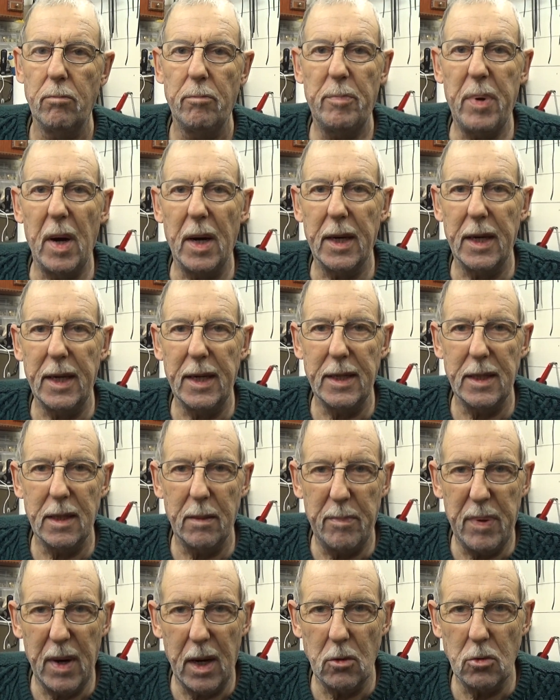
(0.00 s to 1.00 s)
bung it in the
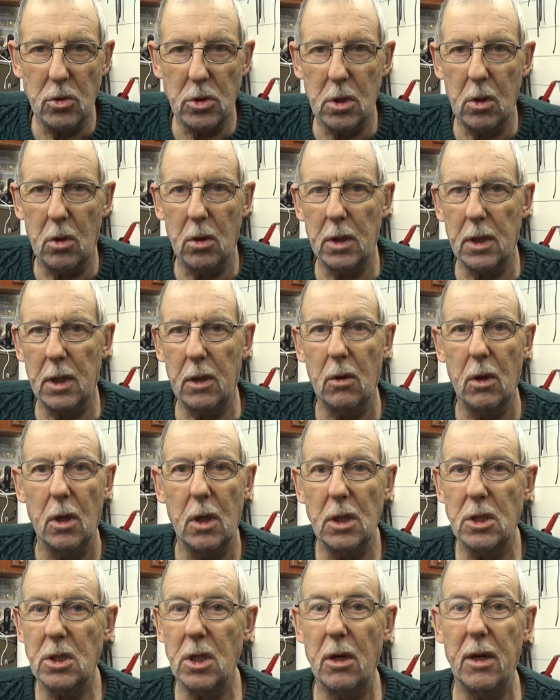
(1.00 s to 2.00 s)
post, like, you know,
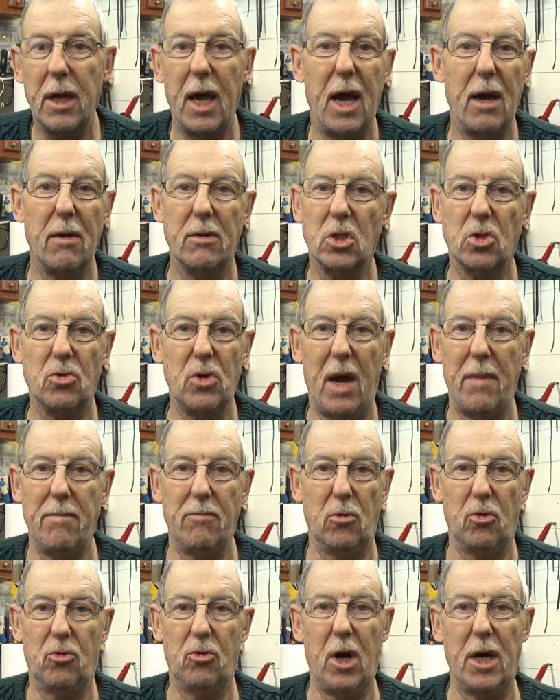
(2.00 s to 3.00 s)
it's only out of scrap
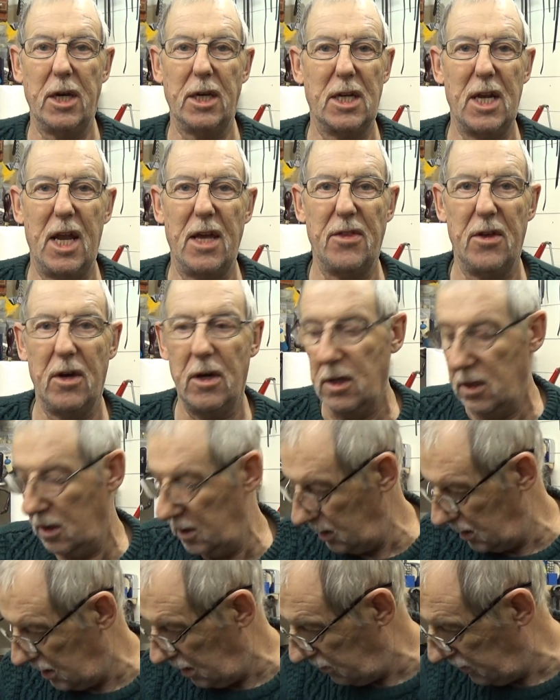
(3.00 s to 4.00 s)
grade leather,
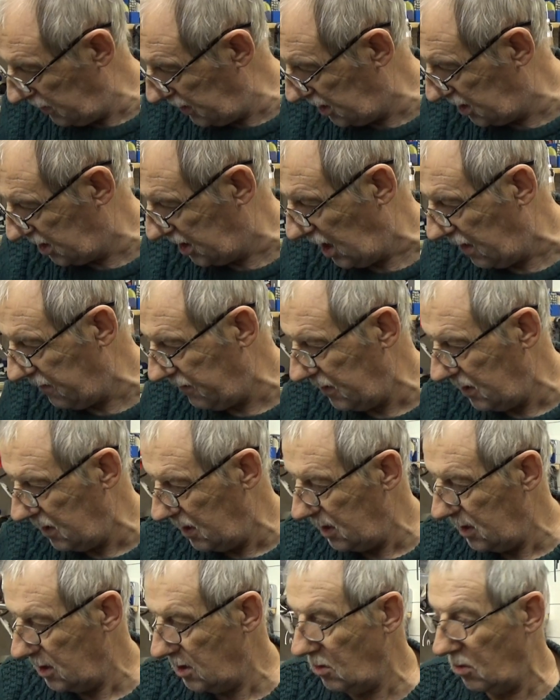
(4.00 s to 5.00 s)
you know, this stuff.
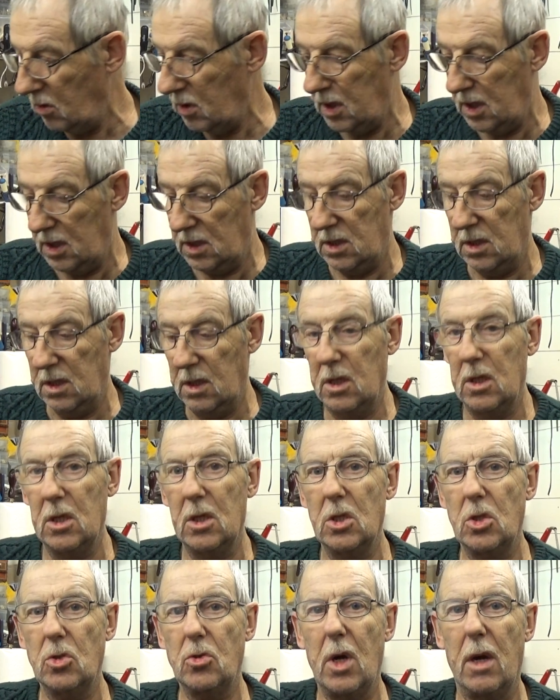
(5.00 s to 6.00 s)
That's what it is,
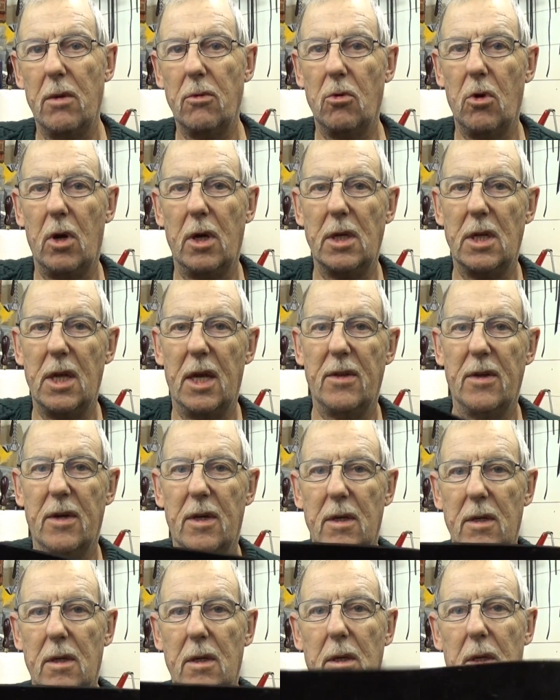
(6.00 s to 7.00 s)
scrap grade leather.
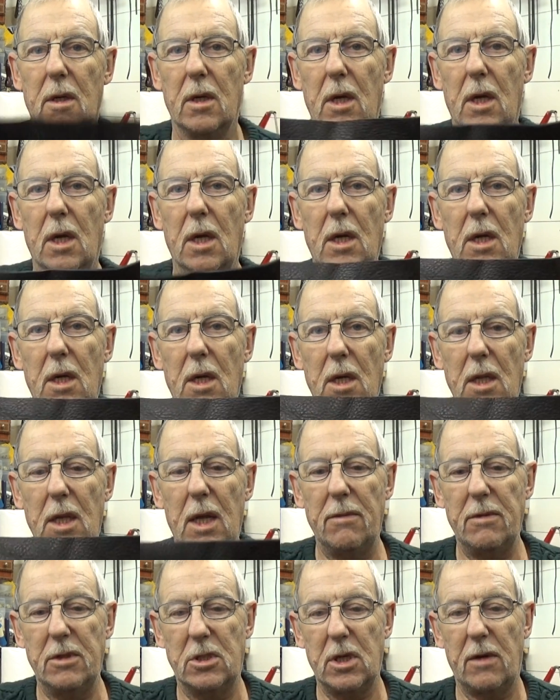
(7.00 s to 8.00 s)

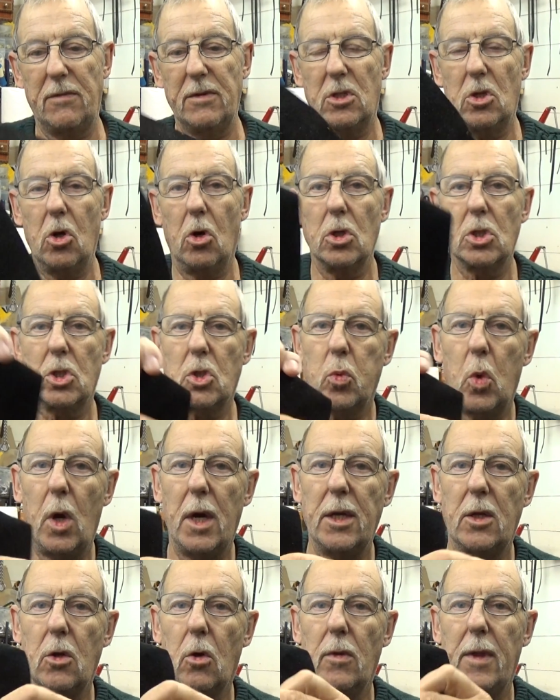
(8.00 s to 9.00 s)
Lovely stuff. It's like
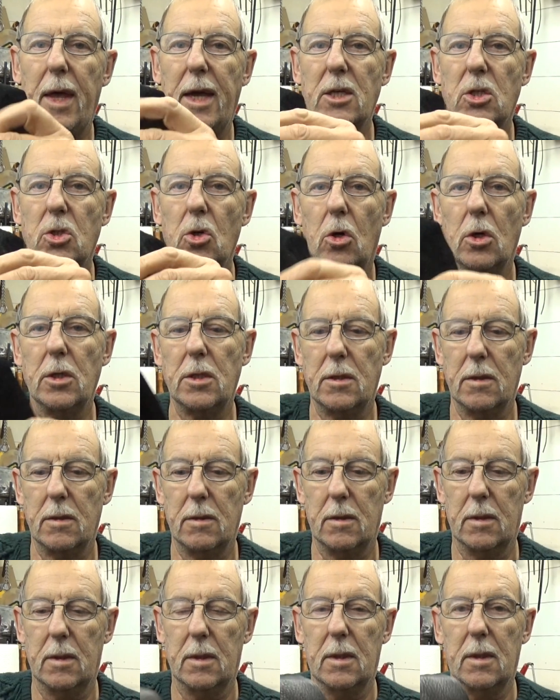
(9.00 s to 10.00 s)
suede on that side,
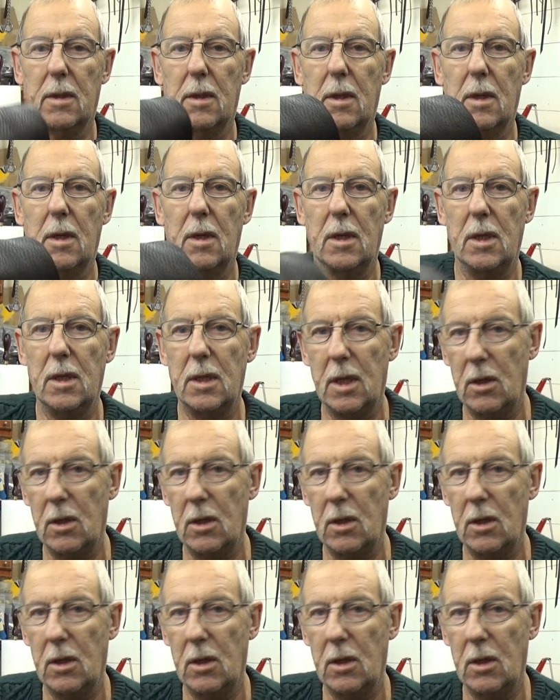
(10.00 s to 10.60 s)
you